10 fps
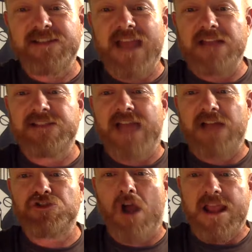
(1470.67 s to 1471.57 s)
again to that,
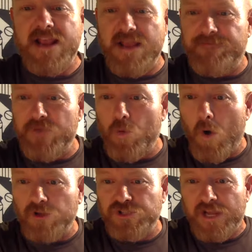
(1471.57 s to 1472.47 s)
Trey, if you're
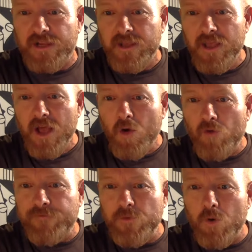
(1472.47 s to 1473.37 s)
watching, or
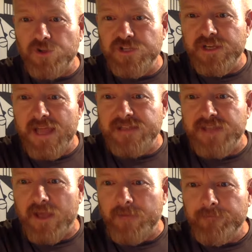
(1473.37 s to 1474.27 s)
if you're watching
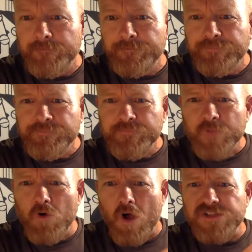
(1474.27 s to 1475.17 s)
later.
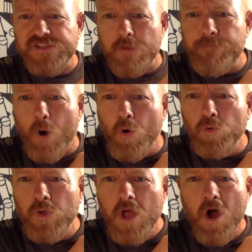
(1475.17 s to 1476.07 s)
All right, so Paul,